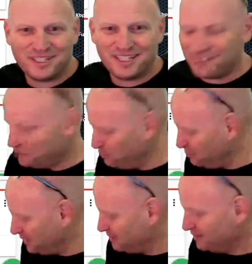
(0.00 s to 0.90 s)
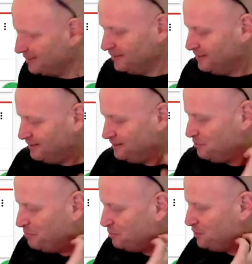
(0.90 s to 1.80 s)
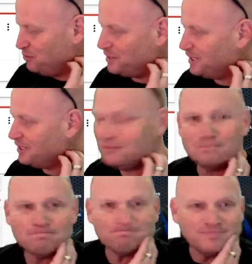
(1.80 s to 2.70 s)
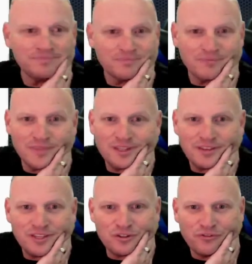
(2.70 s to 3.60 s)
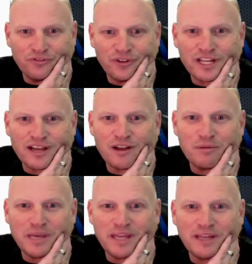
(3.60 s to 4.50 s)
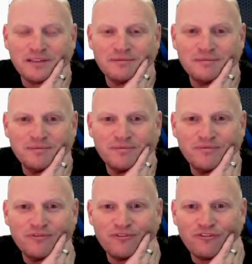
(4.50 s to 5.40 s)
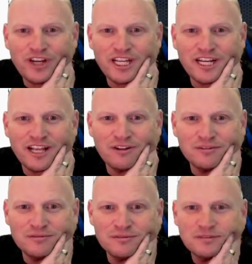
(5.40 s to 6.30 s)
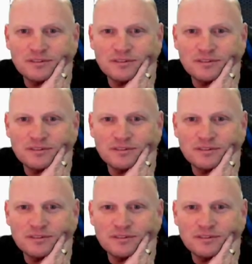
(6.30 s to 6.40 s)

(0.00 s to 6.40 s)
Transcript: when did I zoom in? I don't remember zooming in. Things are freaking out, man. Freaking out.